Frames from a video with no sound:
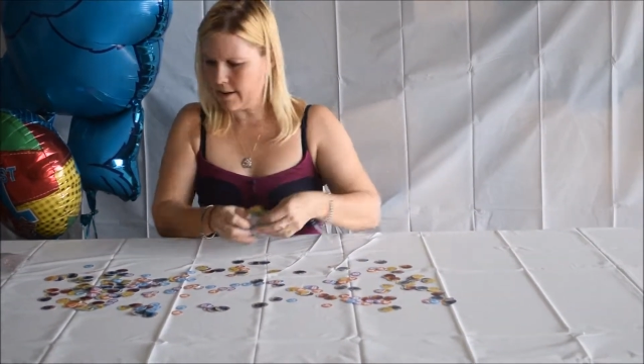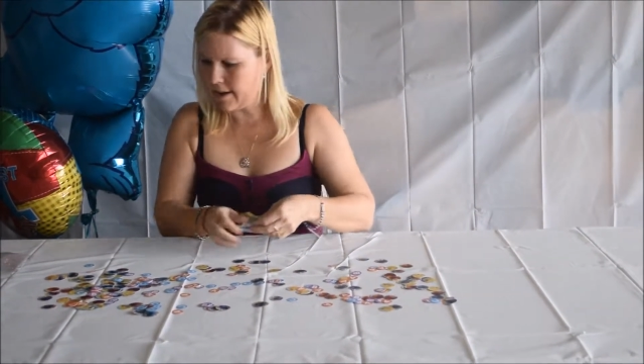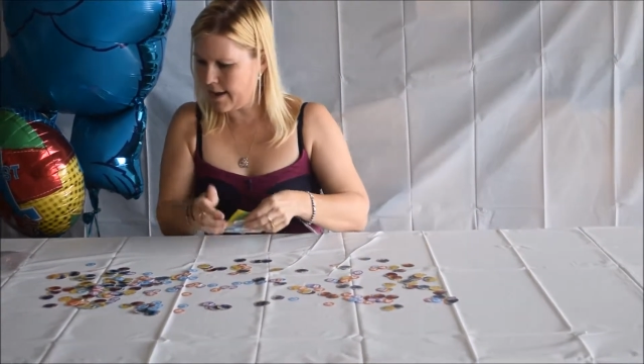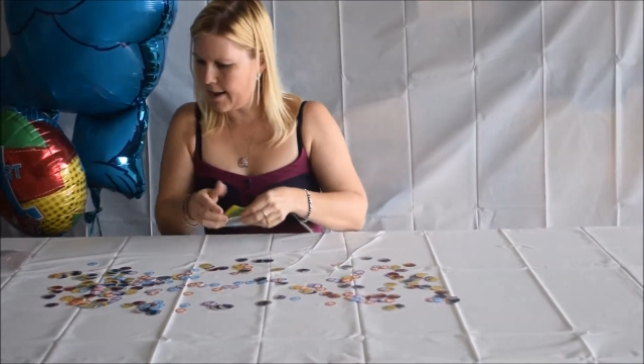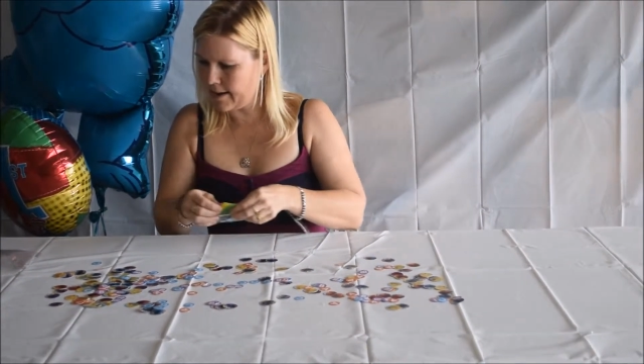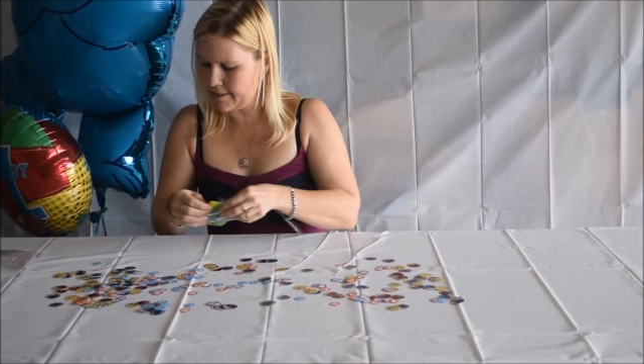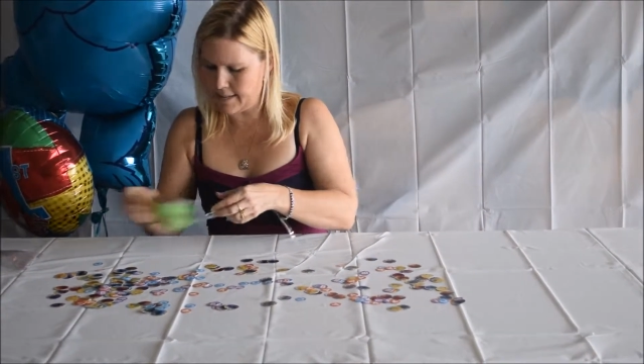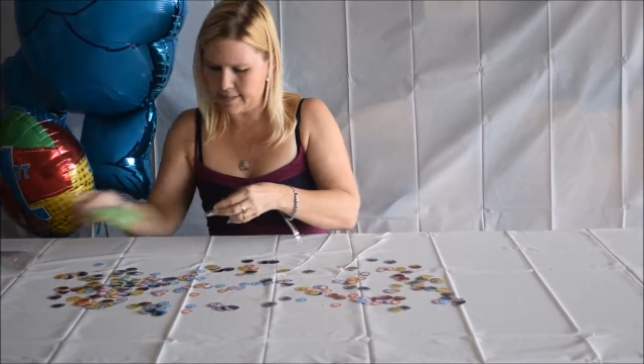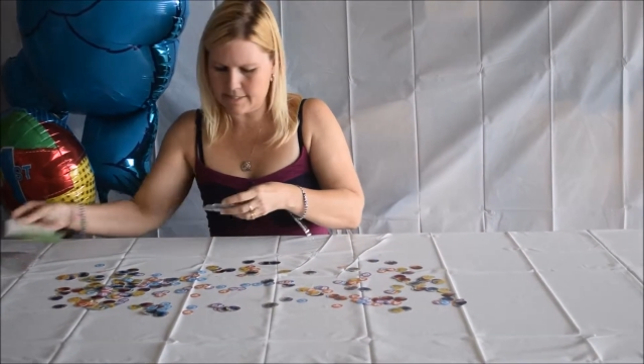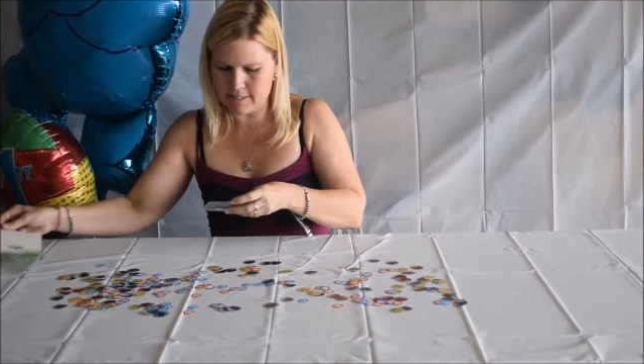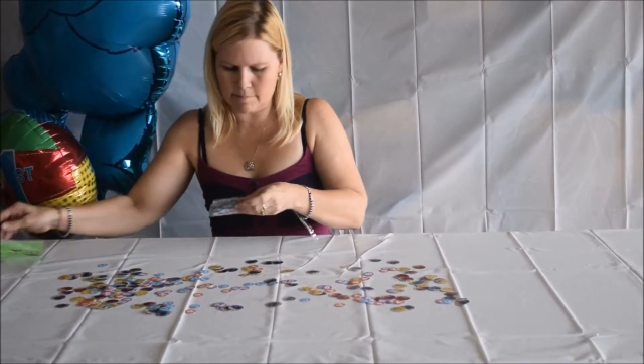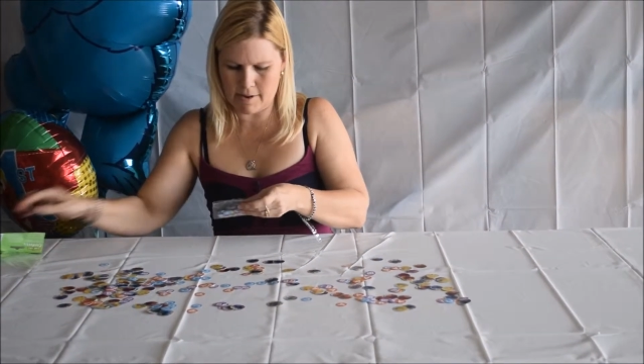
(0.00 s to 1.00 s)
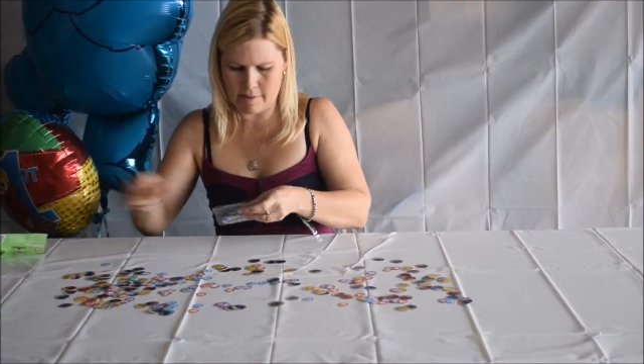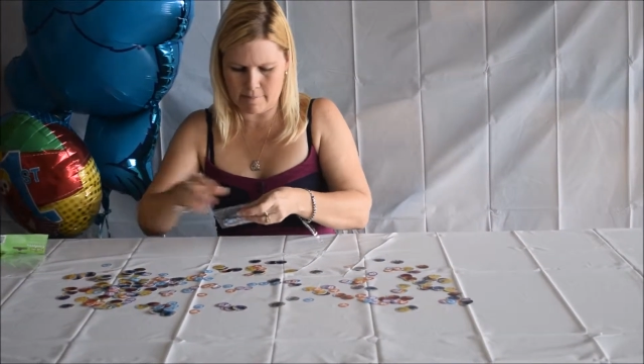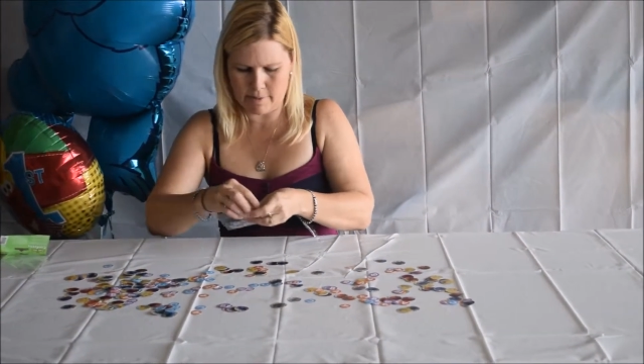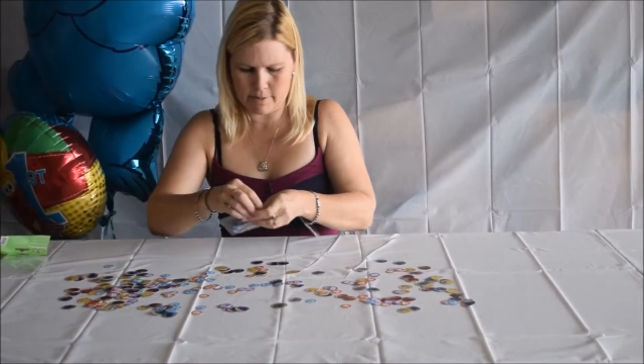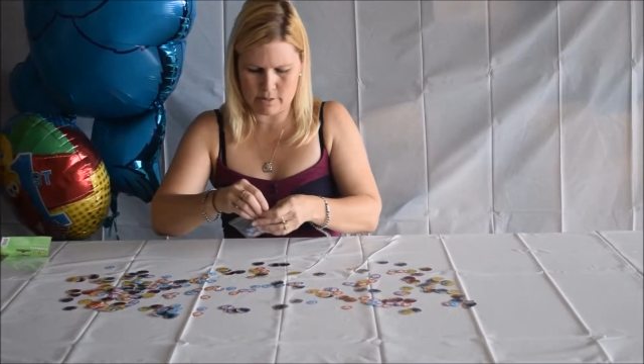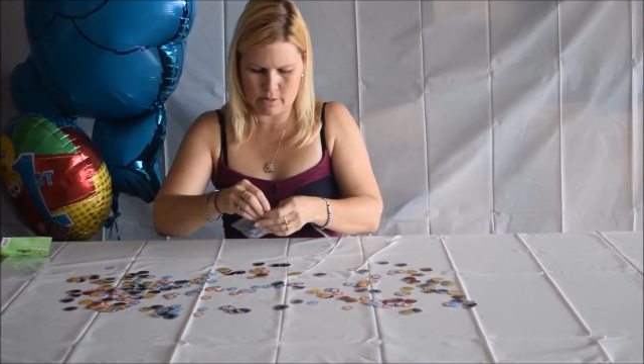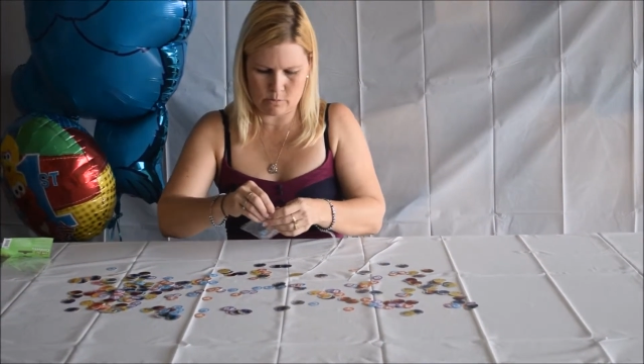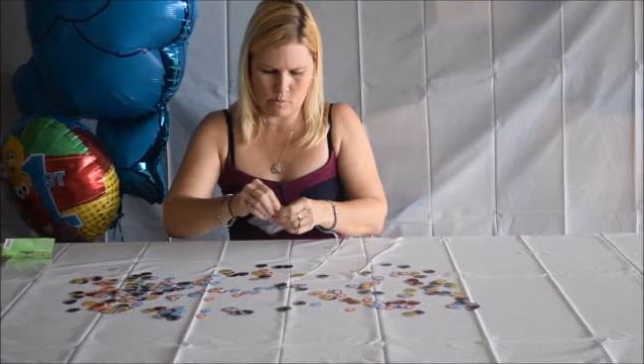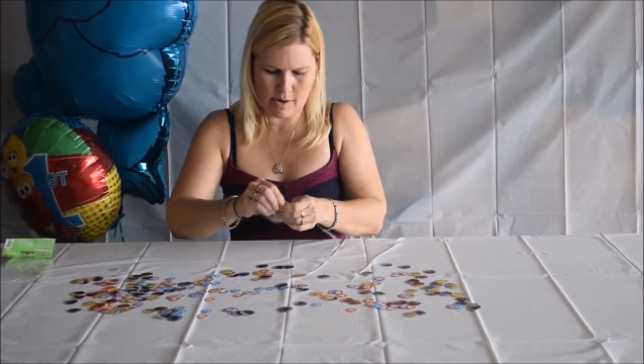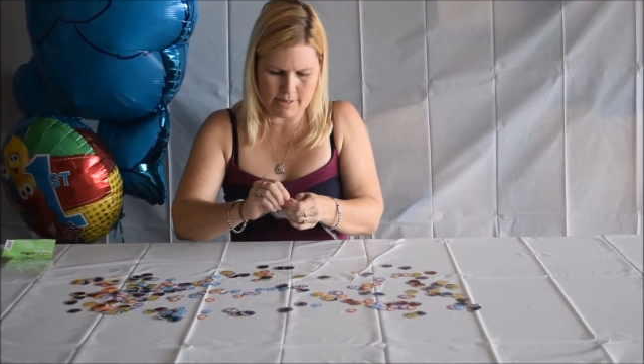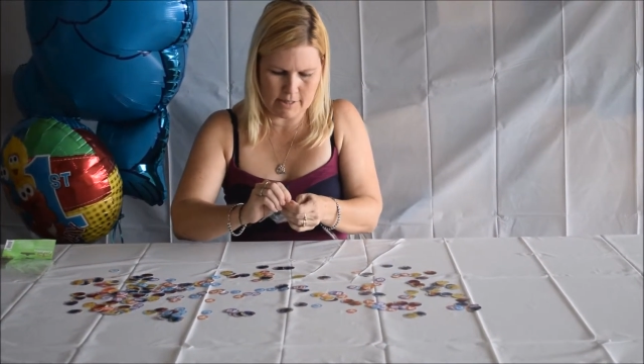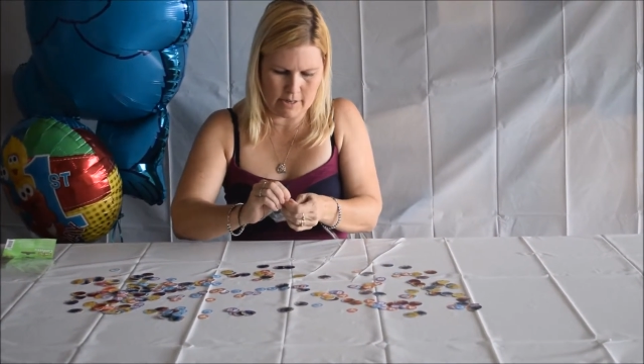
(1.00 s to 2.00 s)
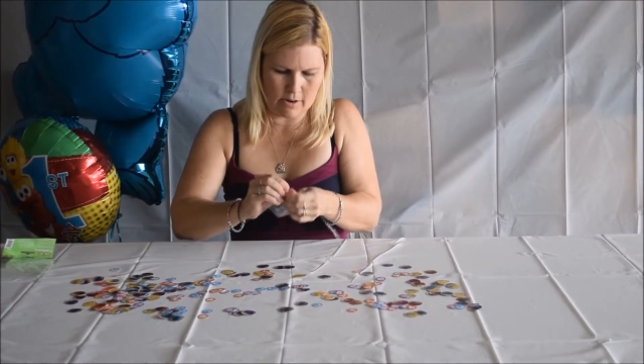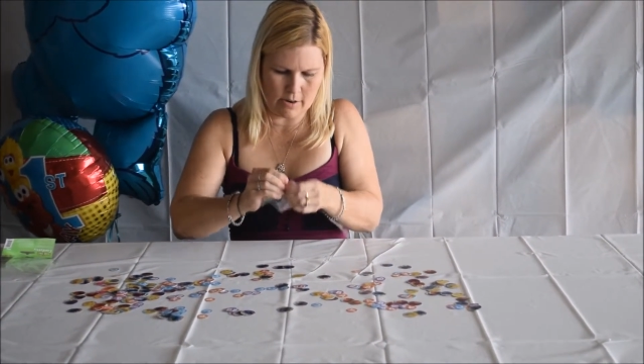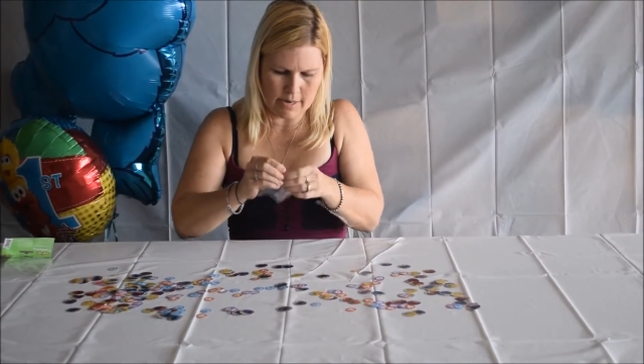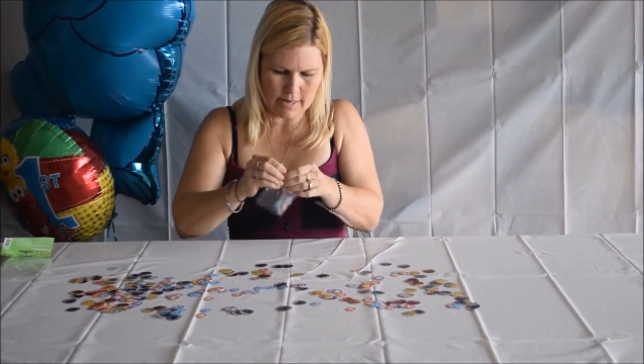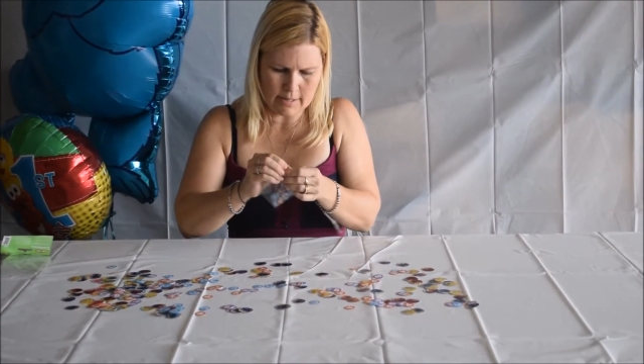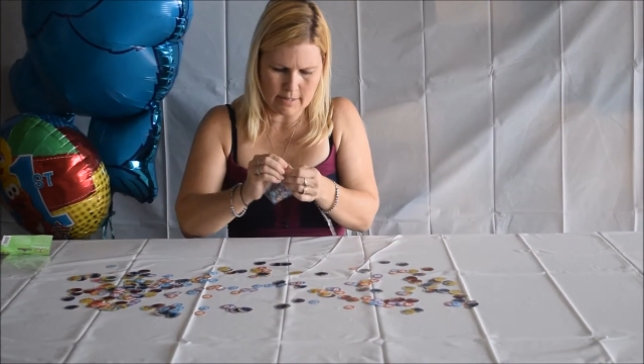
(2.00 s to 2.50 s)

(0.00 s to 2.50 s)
And then some numbers, 1 to 9.